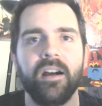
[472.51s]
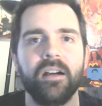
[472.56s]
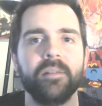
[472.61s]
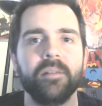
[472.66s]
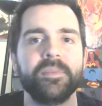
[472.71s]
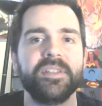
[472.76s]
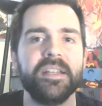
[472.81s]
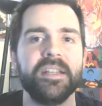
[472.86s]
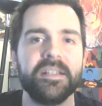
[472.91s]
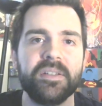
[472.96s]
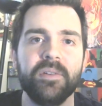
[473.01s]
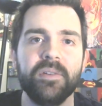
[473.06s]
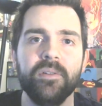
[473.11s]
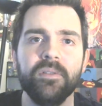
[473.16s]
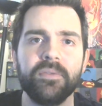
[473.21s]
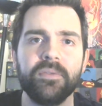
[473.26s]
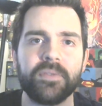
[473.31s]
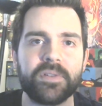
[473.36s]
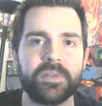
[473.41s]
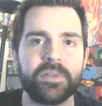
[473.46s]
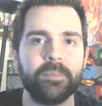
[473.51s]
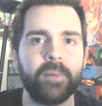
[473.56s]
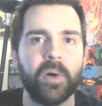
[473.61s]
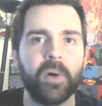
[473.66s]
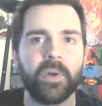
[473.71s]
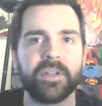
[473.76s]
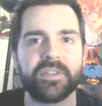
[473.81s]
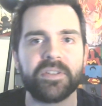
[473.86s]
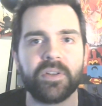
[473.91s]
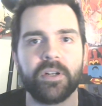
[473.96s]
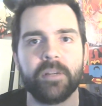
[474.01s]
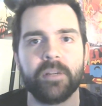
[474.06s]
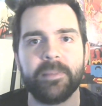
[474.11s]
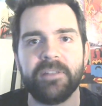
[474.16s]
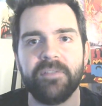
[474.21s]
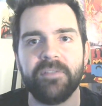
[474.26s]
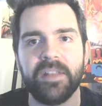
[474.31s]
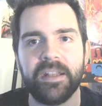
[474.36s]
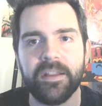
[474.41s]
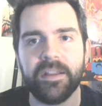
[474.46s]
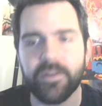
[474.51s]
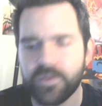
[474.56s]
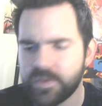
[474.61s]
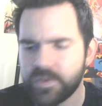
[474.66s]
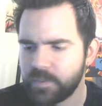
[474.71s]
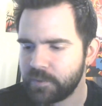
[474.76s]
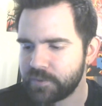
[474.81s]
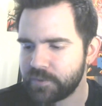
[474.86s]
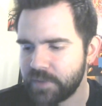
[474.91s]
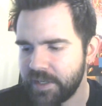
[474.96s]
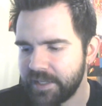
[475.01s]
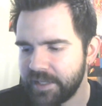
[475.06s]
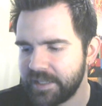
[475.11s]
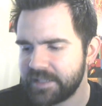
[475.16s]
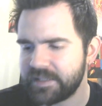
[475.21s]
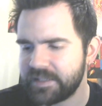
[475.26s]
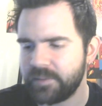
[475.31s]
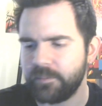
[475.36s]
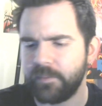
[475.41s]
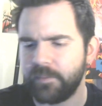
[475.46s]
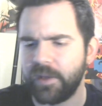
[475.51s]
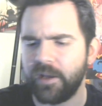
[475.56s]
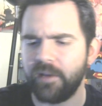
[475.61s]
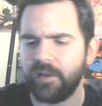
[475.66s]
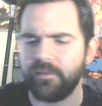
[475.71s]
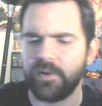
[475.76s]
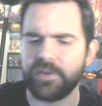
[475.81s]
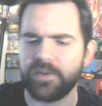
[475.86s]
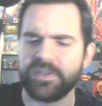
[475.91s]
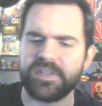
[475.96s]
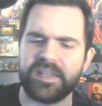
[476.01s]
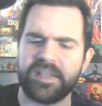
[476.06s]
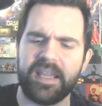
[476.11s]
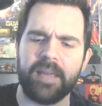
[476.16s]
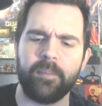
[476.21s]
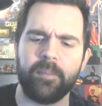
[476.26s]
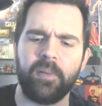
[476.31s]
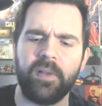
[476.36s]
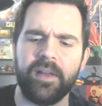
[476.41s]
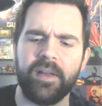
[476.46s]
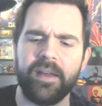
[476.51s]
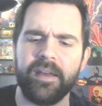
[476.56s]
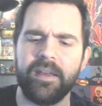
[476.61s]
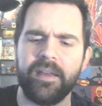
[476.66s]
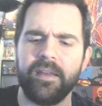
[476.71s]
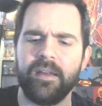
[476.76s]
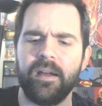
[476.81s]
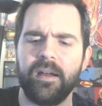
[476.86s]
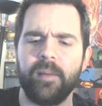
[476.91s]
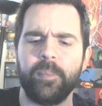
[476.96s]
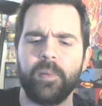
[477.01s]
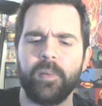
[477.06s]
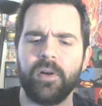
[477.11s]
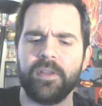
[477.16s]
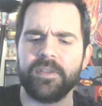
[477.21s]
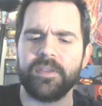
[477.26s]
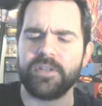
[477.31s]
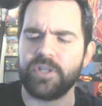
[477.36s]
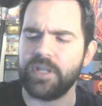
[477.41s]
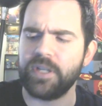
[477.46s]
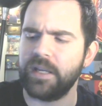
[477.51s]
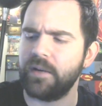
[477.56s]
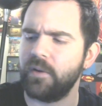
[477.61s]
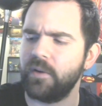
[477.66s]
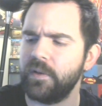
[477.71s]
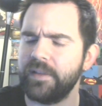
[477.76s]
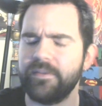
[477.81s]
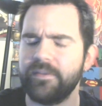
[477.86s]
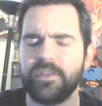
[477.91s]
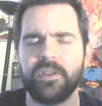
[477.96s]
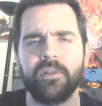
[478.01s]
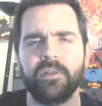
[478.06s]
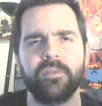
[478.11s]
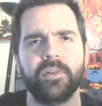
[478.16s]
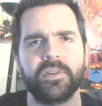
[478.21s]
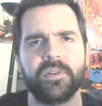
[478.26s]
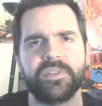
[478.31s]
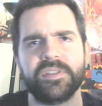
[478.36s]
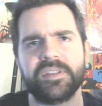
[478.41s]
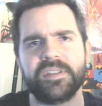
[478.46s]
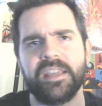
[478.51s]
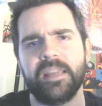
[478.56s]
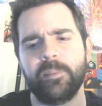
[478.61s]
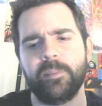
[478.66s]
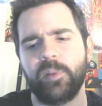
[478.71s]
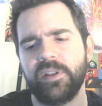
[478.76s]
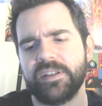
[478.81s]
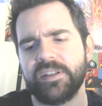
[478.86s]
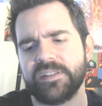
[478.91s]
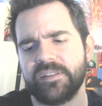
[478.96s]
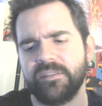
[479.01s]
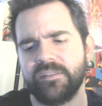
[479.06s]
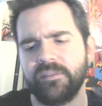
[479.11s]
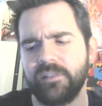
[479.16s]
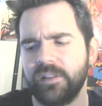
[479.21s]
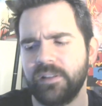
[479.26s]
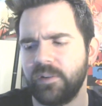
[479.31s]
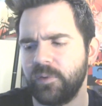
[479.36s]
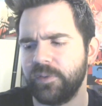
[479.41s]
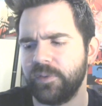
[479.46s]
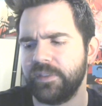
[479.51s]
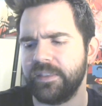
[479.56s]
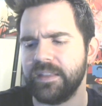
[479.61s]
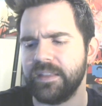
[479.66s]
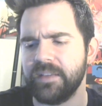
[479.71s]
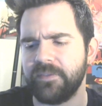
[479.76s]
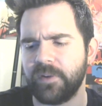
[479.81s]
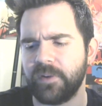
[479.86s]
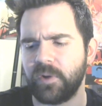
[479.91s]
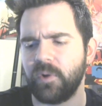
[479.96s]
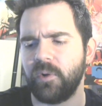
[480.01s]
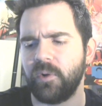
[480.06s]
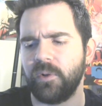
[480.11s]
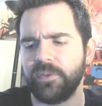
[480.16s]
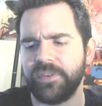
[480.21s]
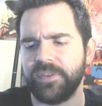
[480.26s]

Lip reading: Stay tuned for some Pokken Tournament videos. We'll try and get some versus gameplay up on the channel, even though versus gameplay is a little difficult